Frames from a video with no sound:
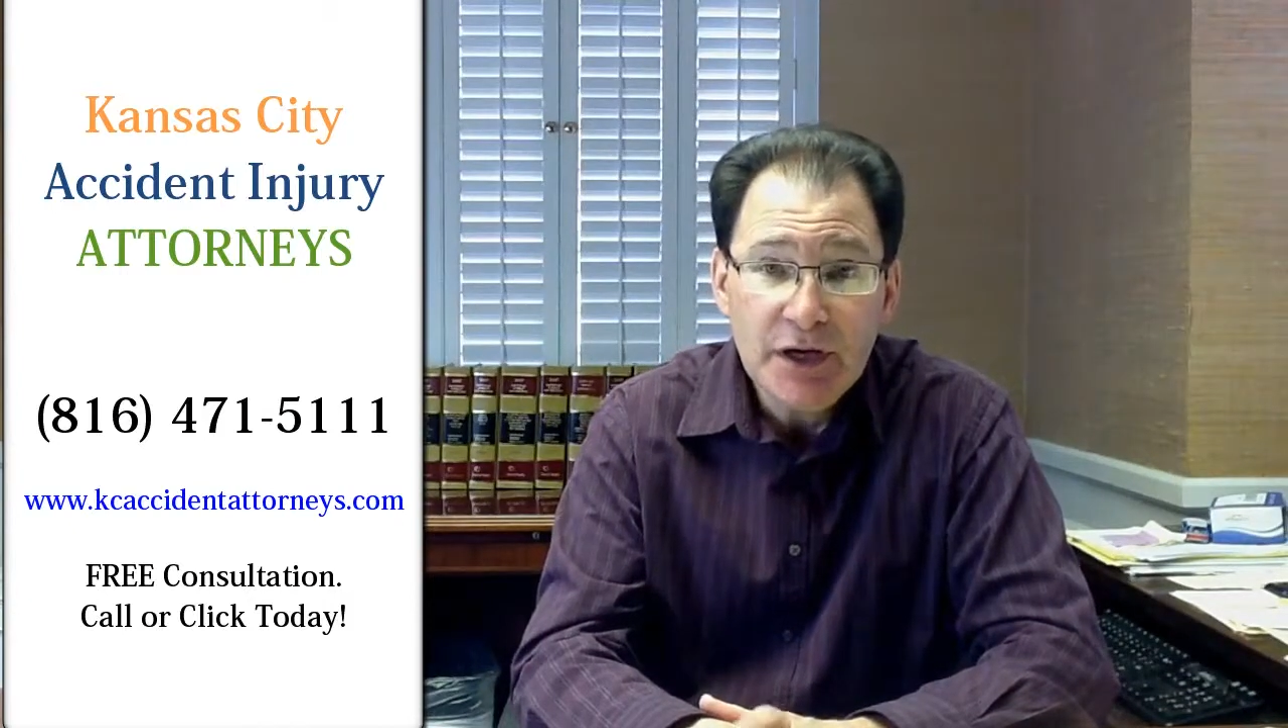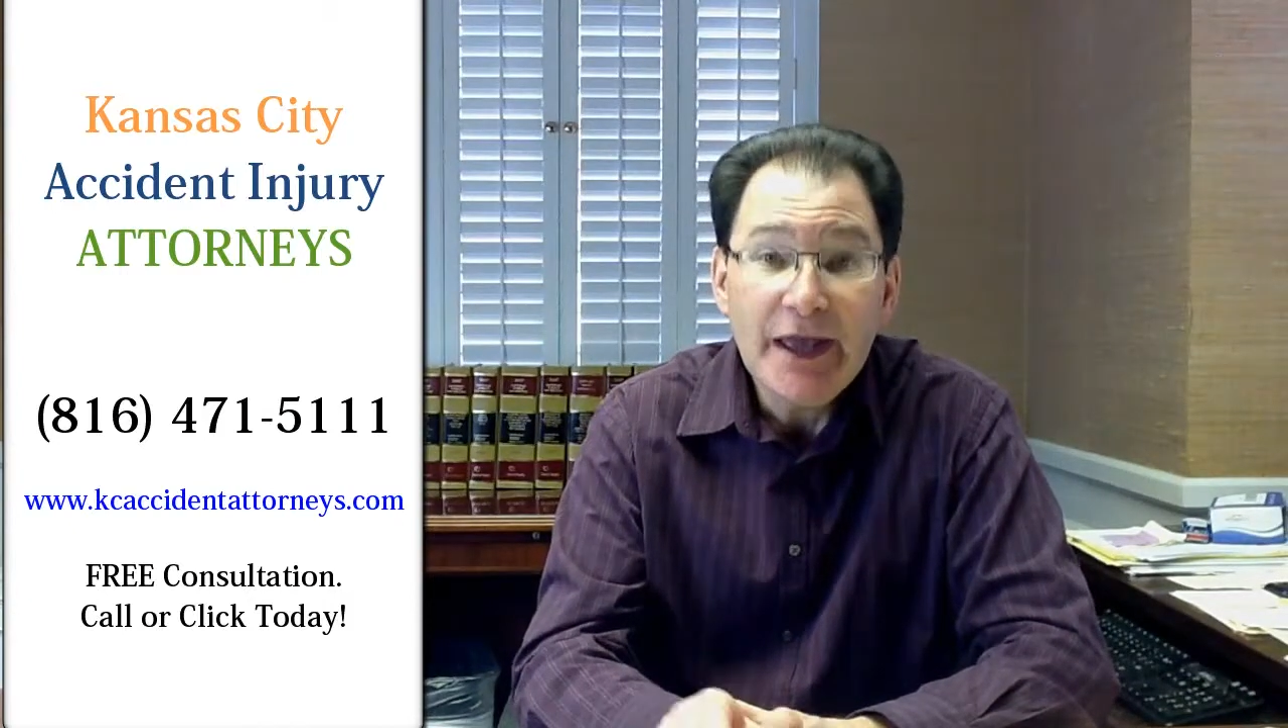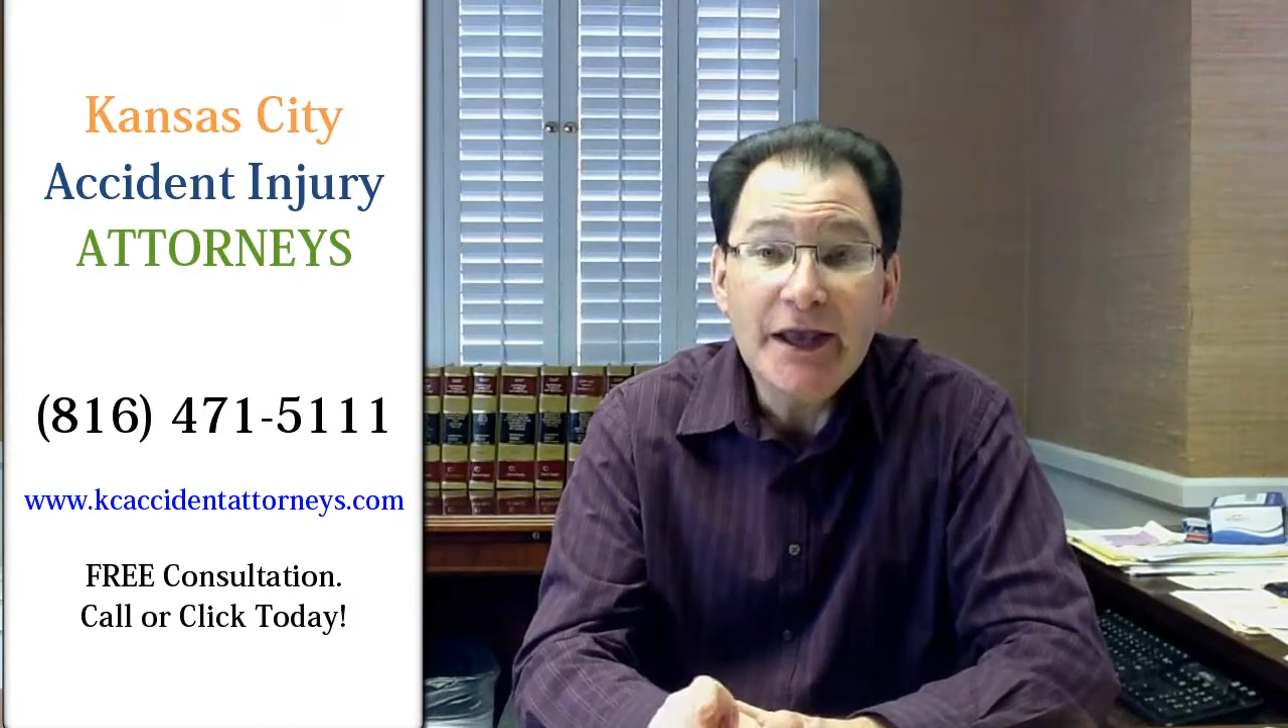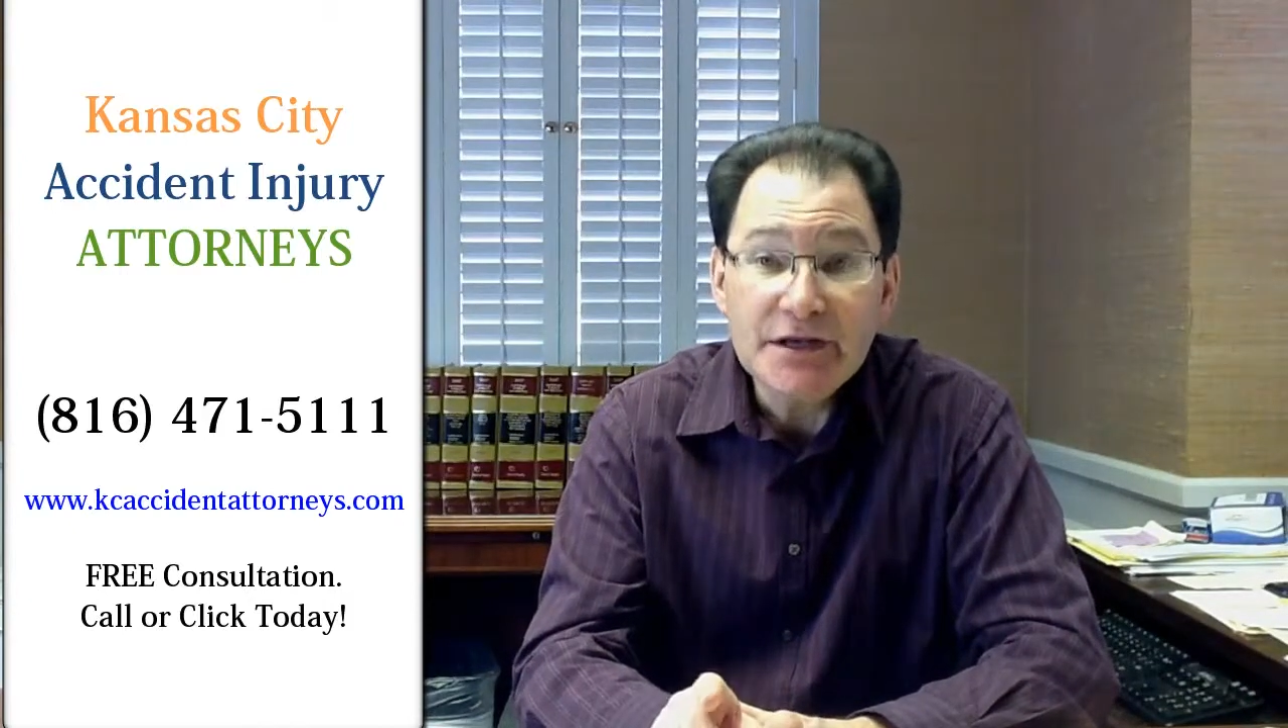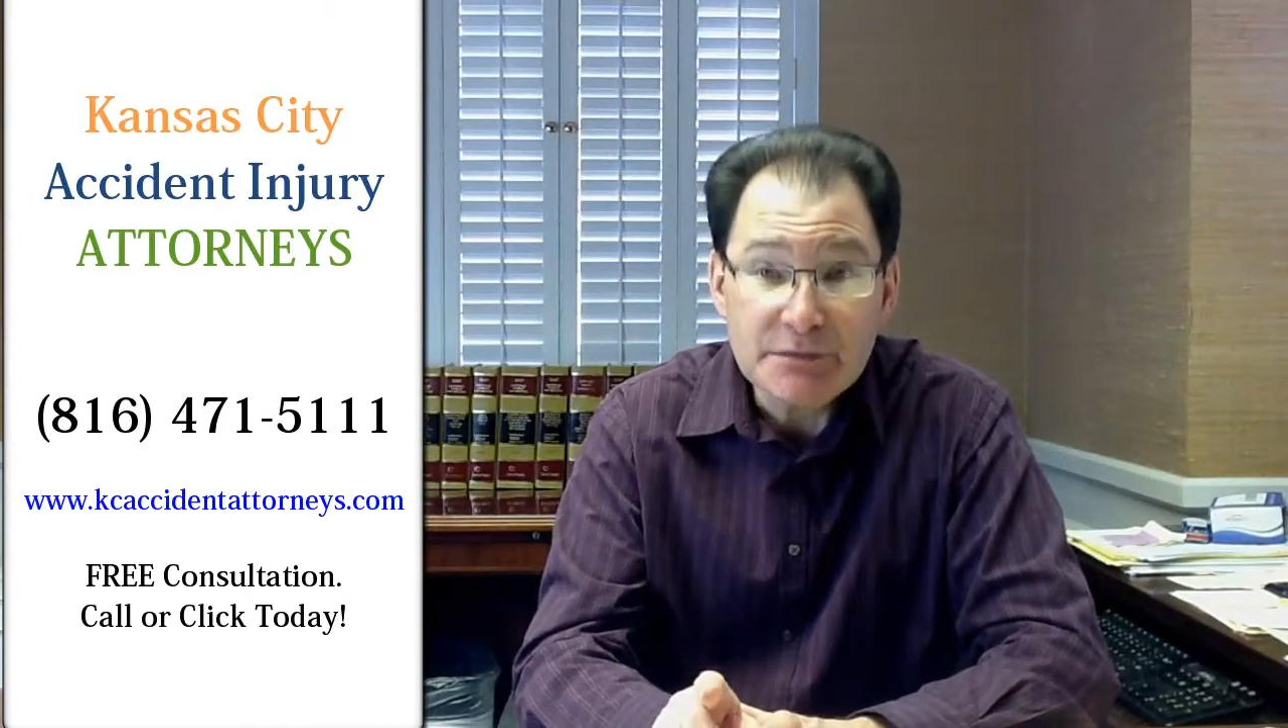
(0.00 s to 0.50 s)

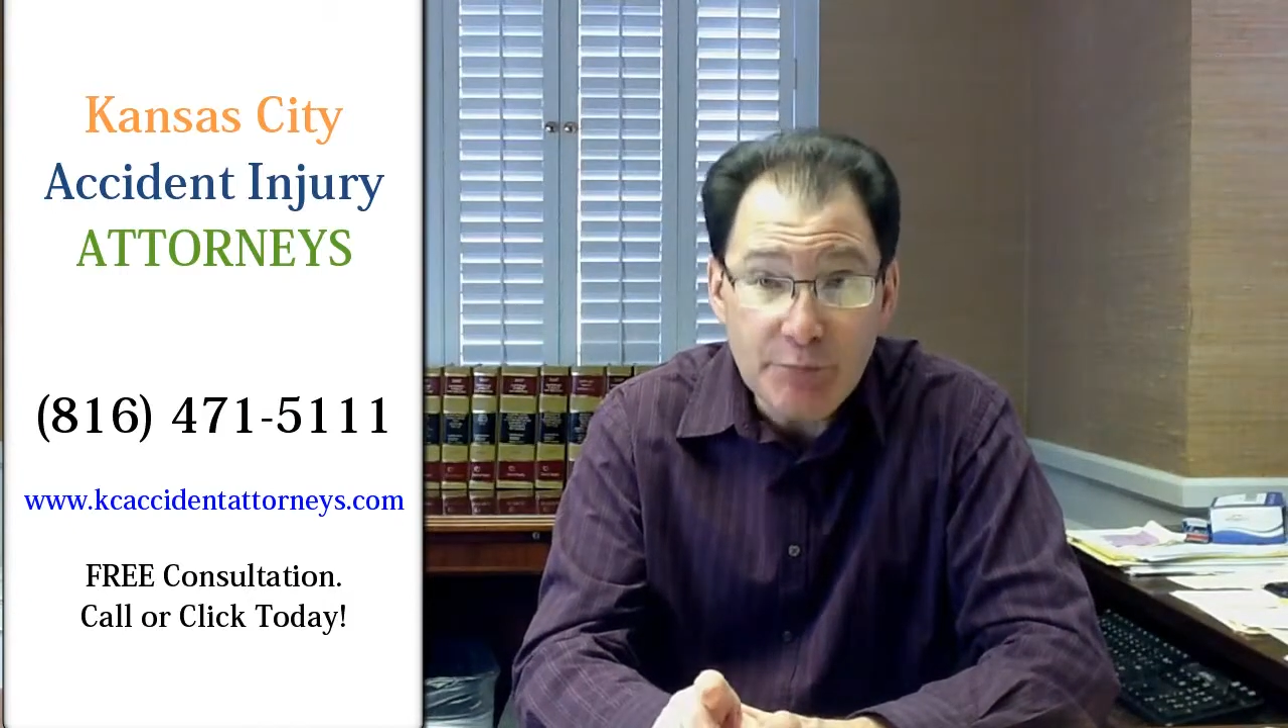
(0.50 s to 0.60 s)
It is